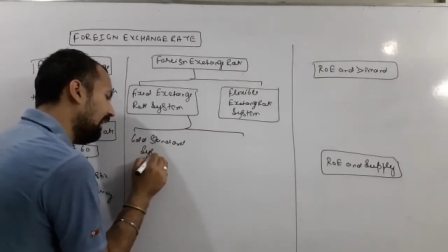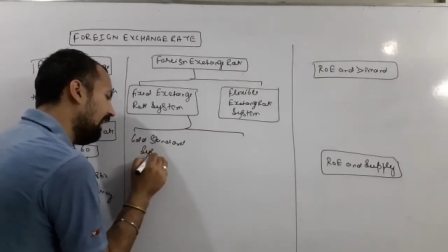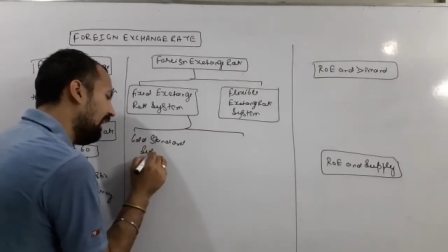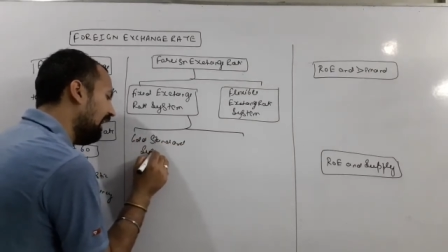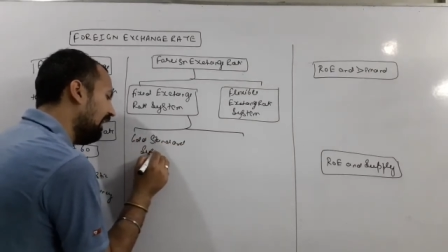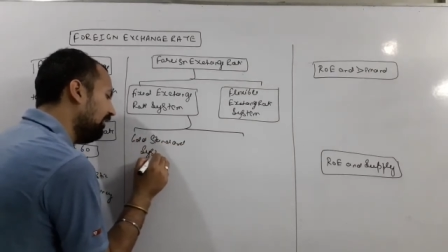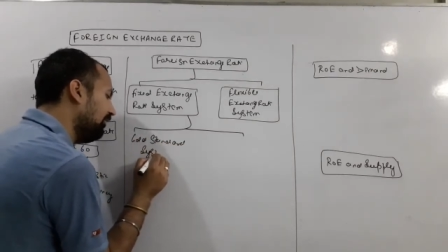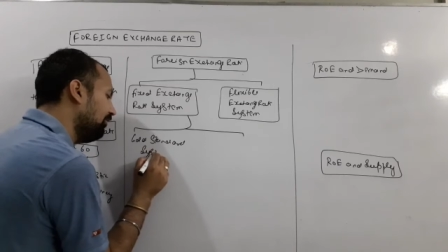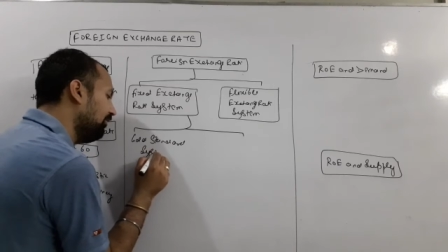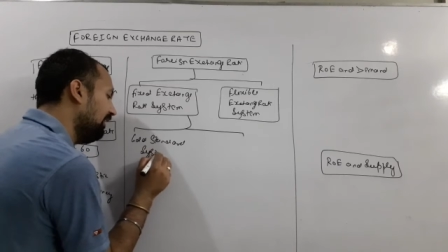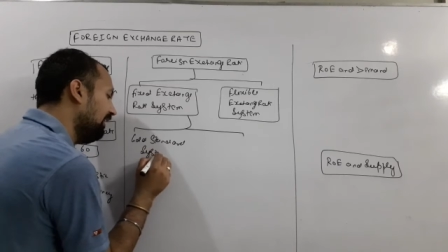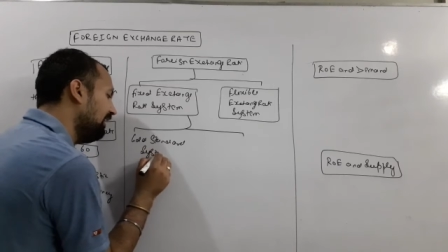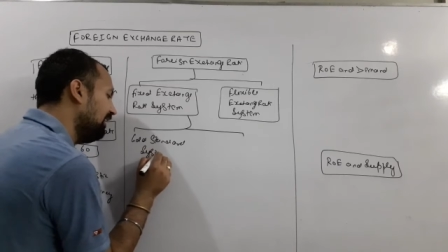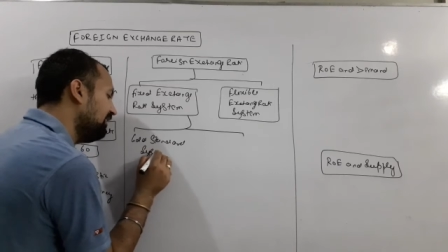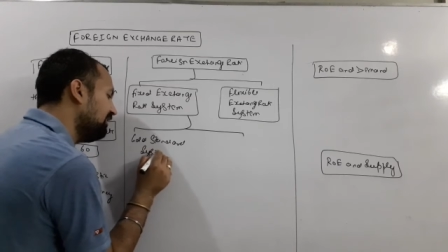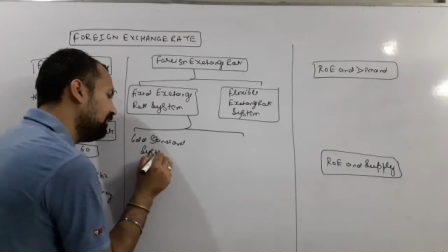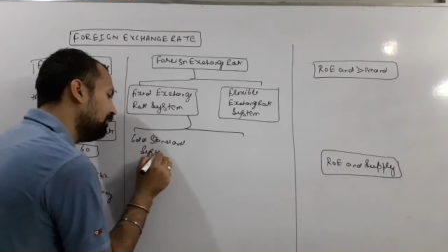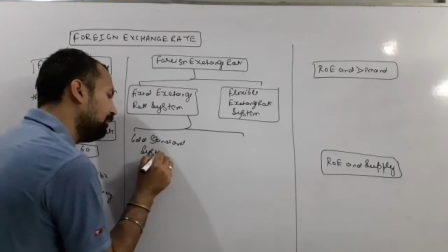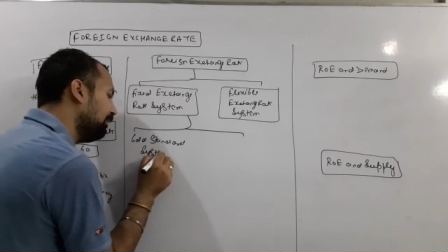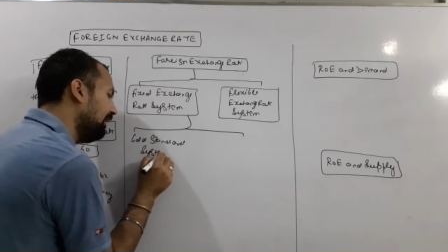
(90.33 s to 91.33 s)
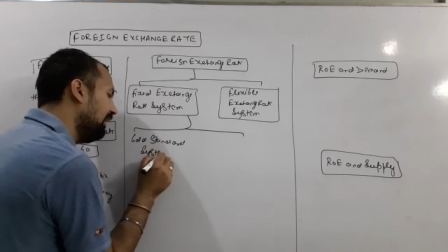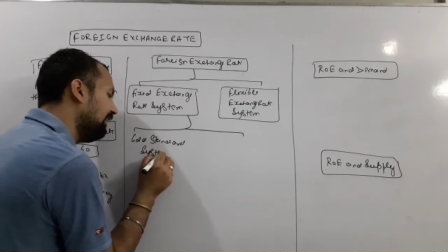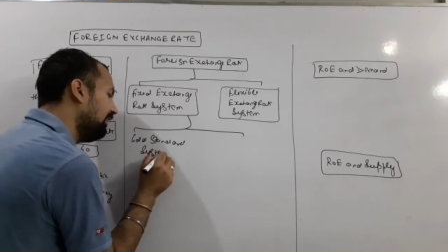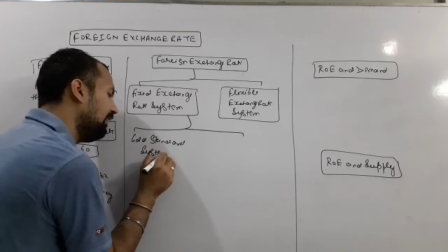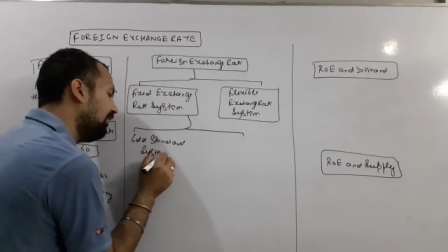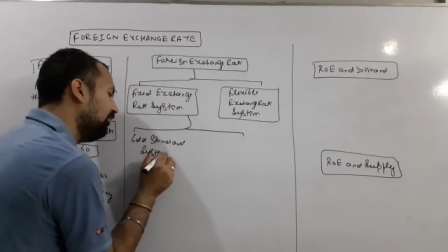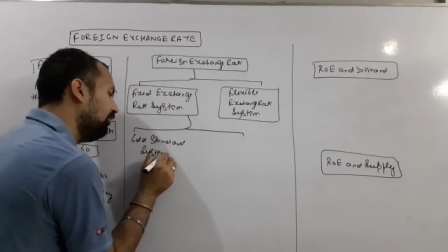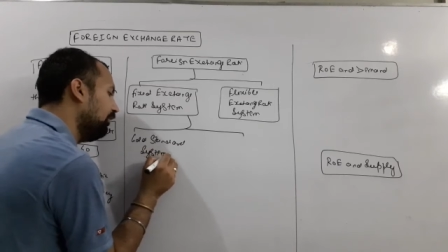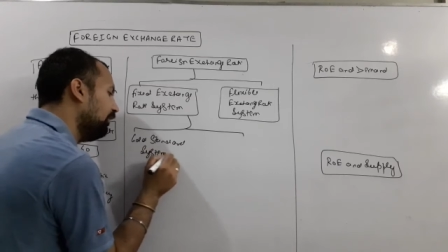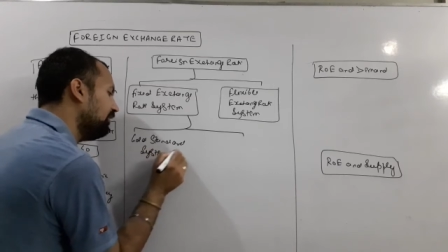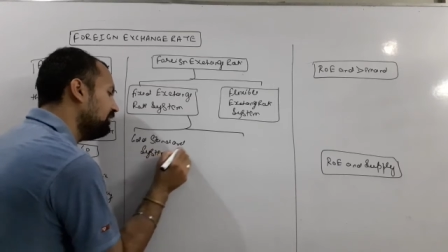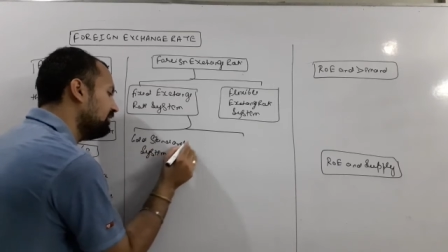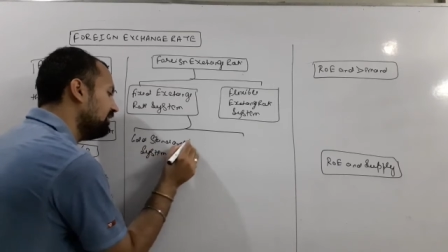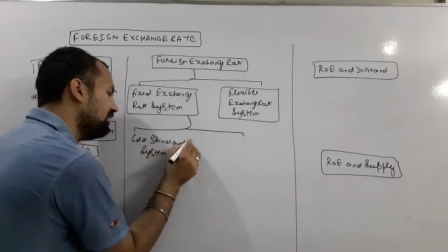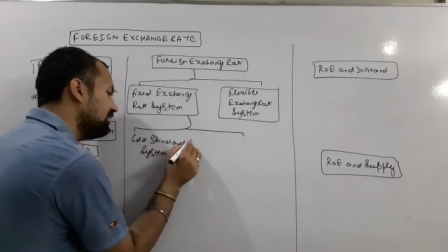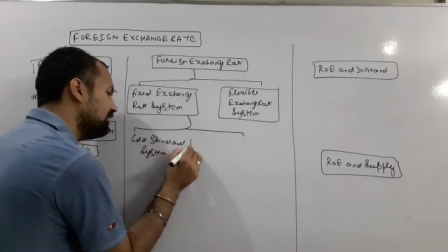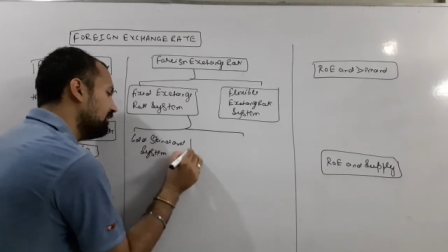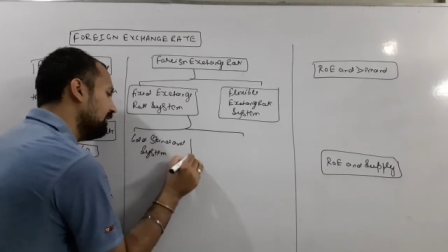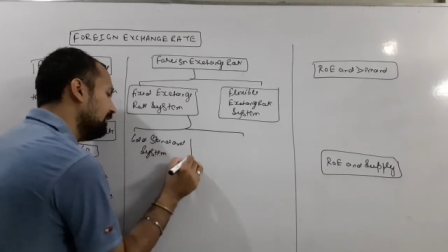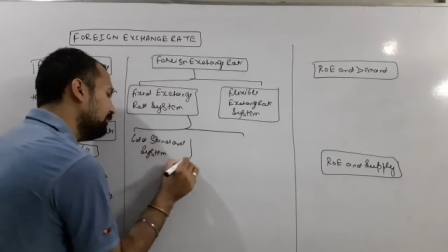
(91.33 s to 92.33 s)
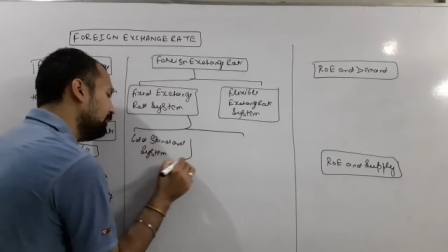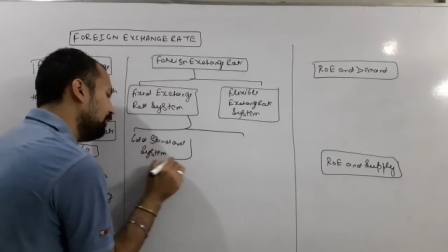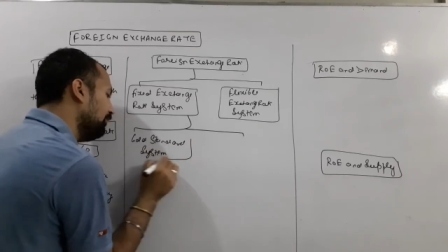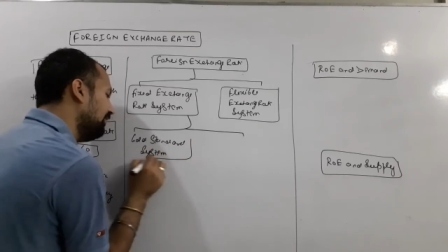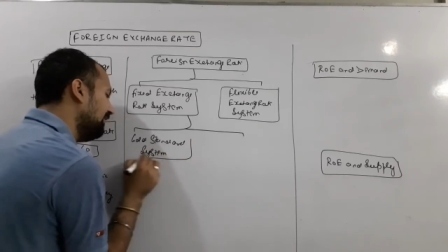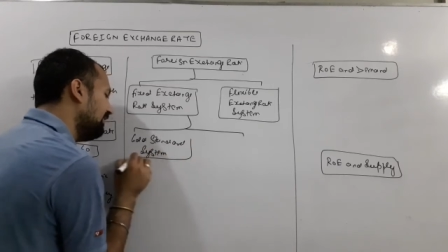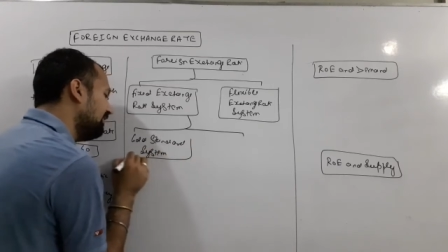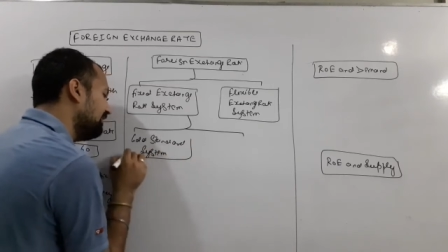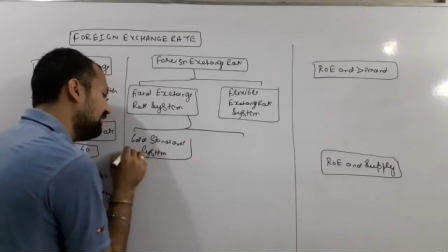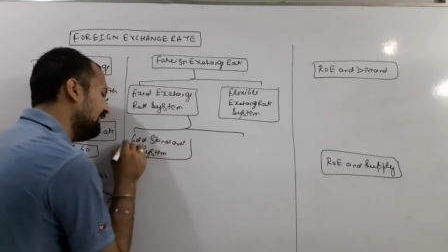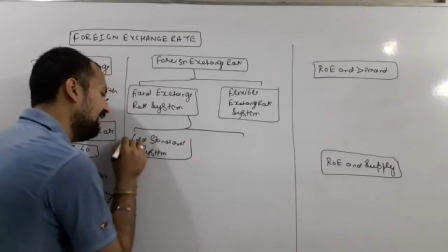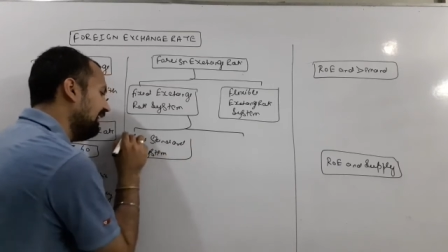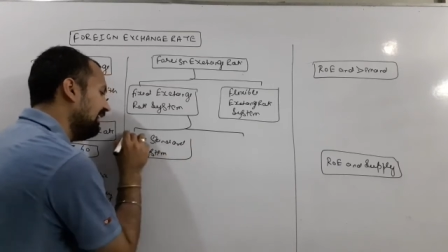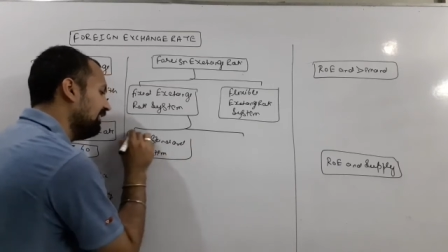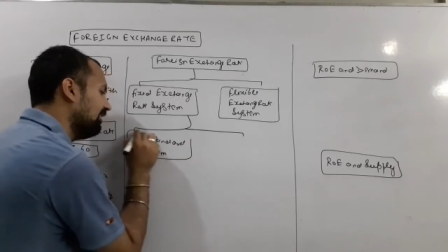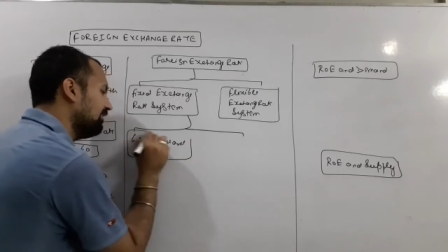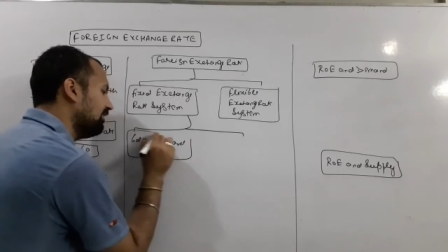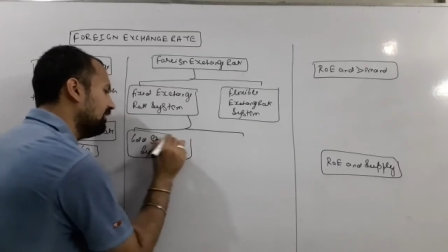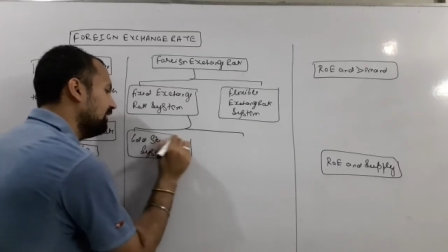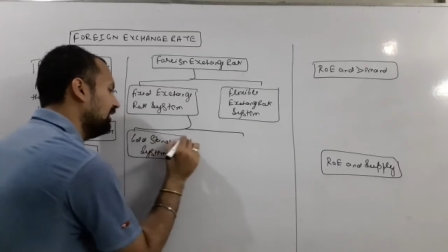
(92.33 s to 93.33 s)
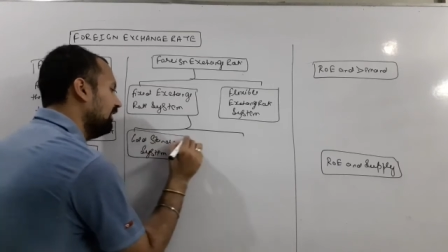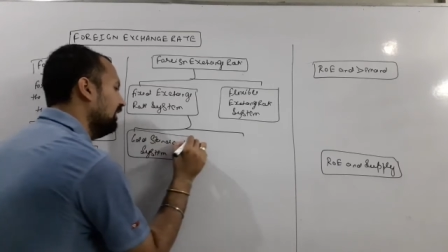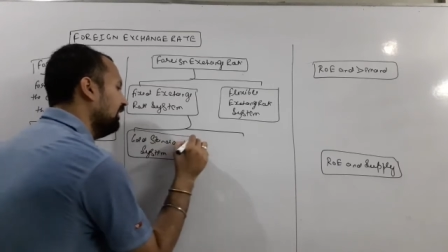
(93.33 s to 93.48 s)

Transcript: and one is Bretton Woods system of exchange.